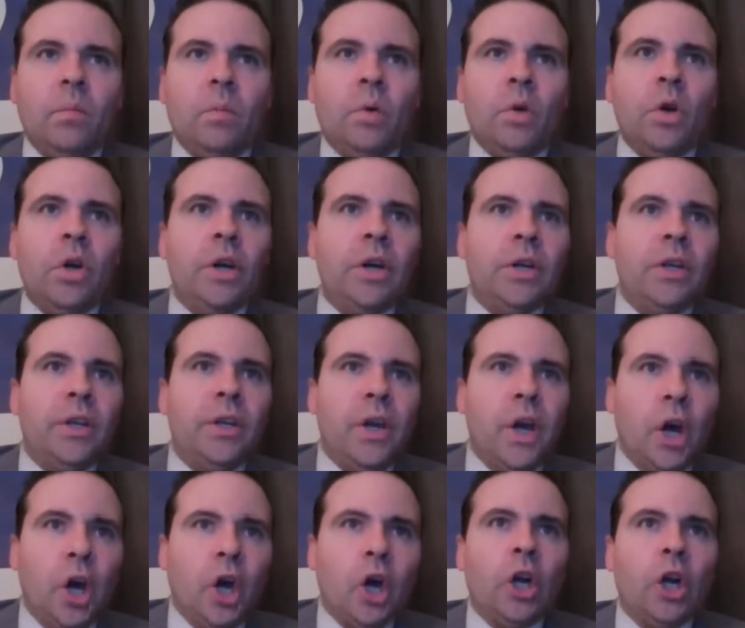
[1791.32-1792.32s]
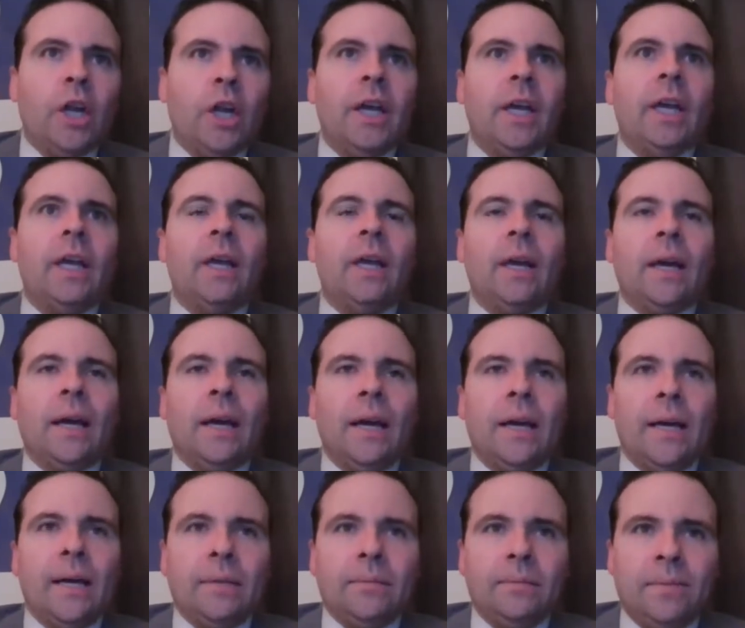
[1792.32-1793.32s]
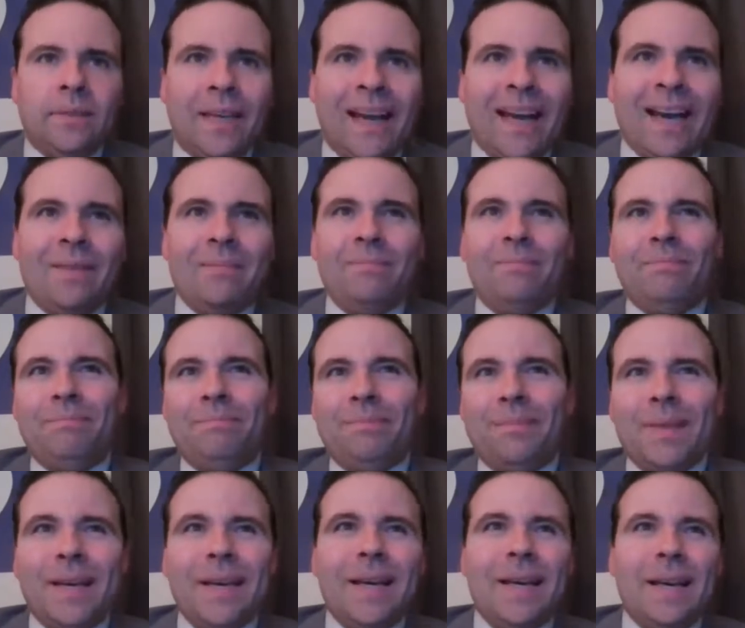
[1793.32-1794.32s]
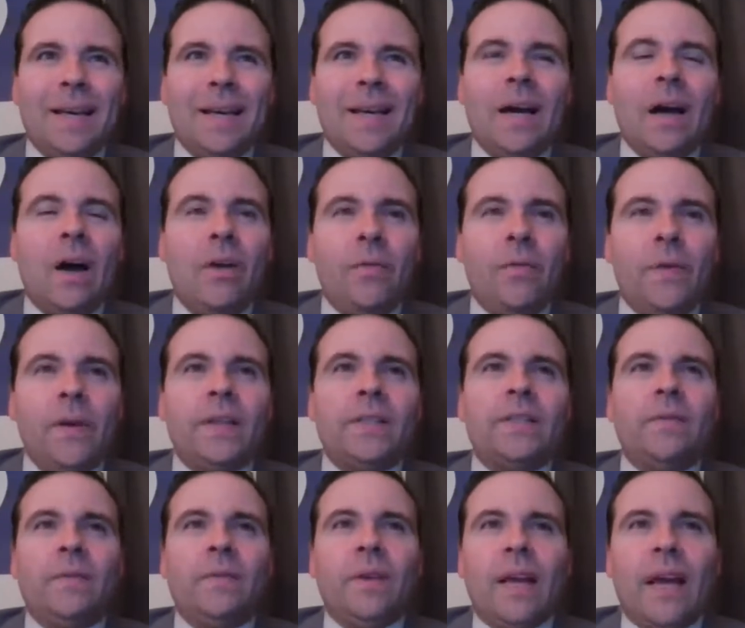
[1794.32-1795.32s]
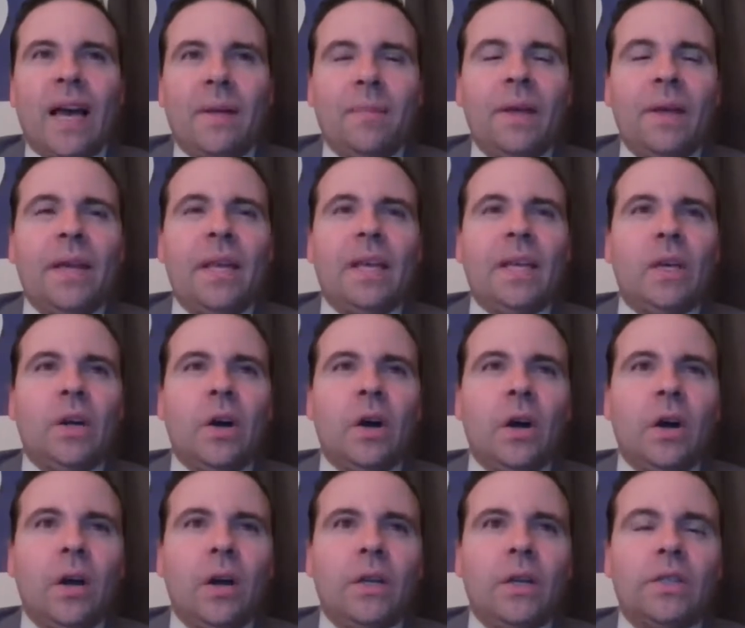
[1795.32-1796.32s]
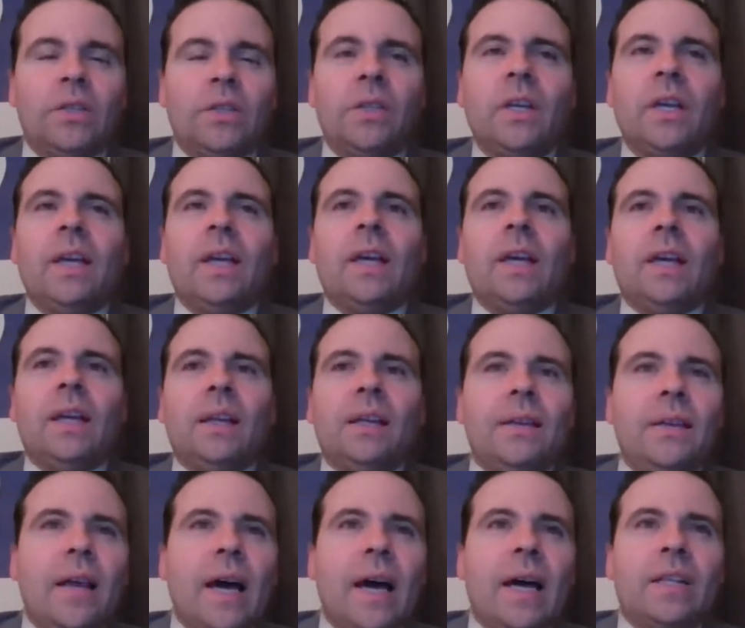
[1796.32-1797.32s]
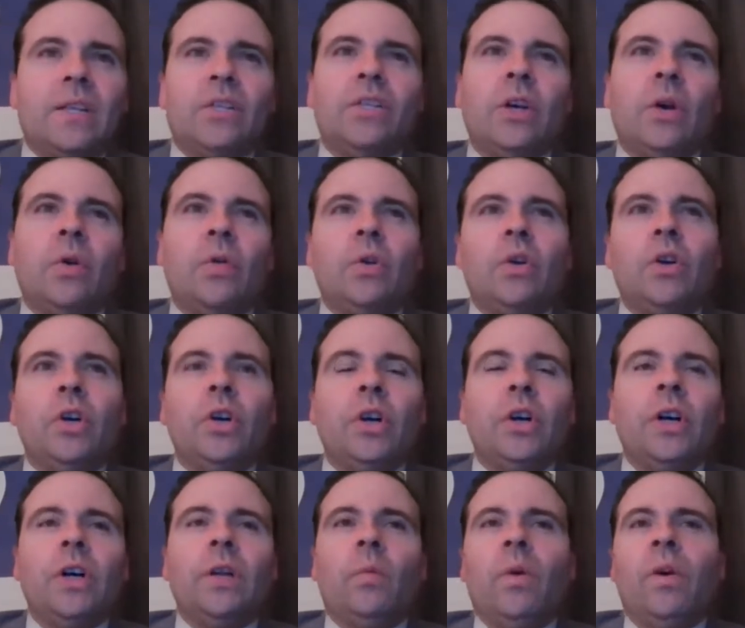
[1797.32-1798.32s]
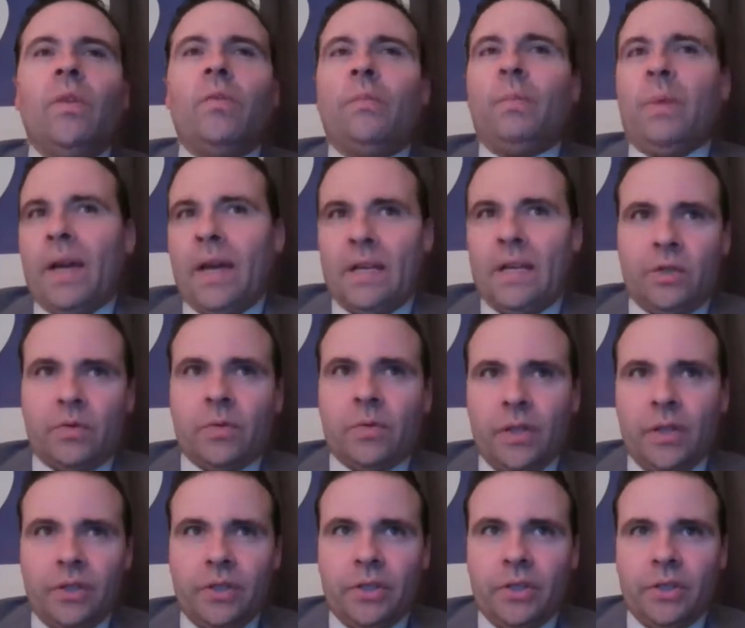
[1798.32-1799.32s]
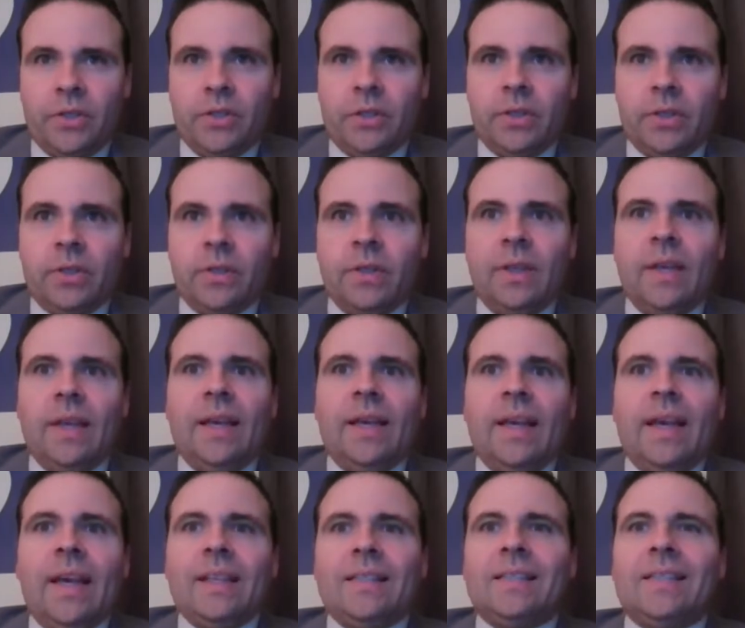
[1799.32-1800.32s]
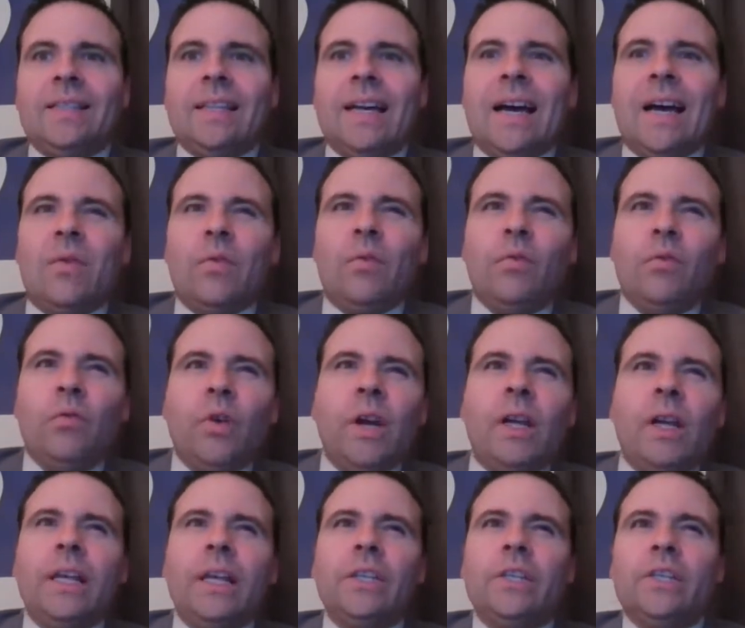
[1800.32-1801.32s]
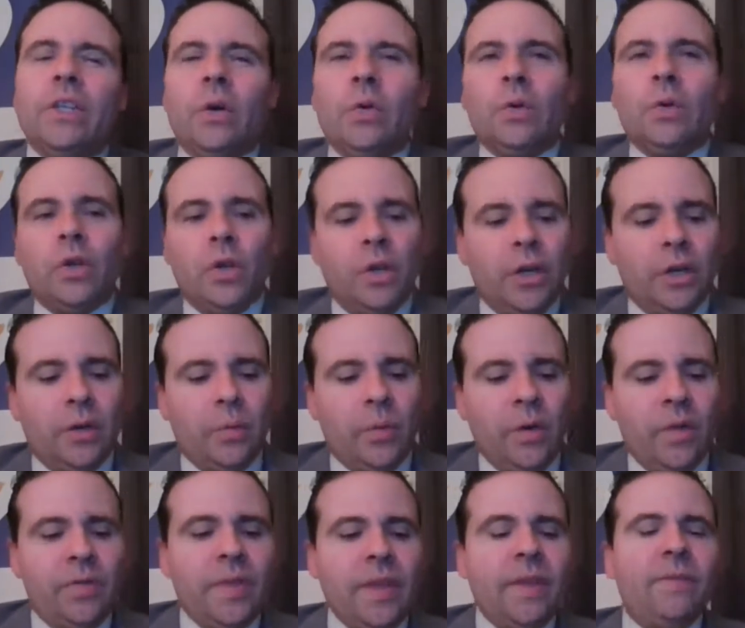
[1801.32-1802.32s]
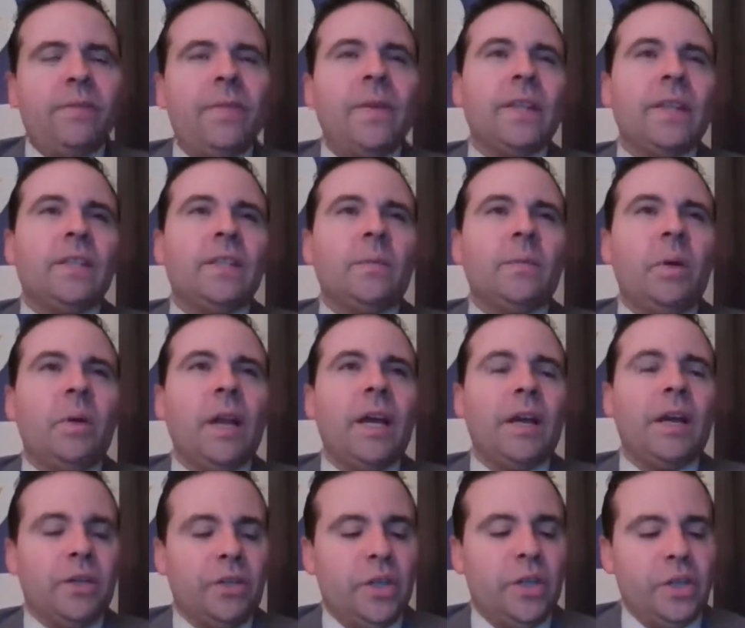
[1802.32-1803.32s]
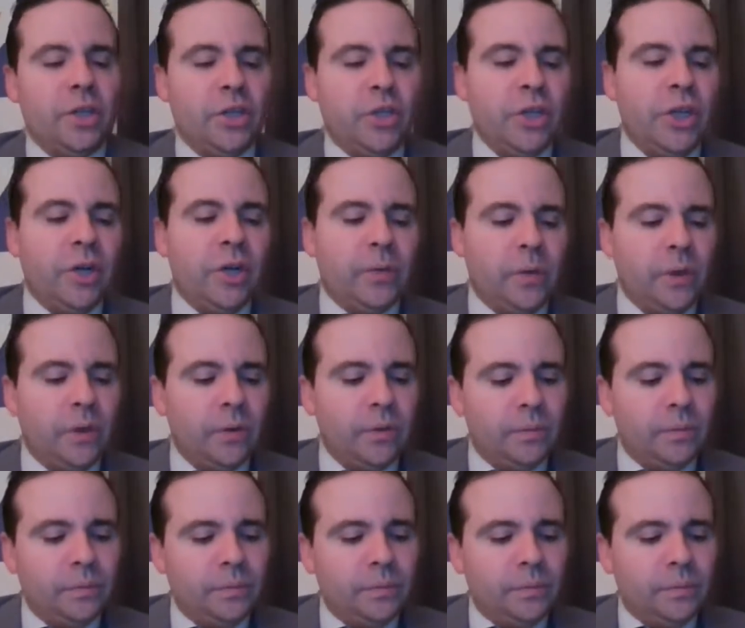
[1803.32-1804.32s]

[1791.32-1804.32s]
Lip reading: good early top offensive lineman and guards. not so good with pass rushers. It's not really so good with defensive players in general.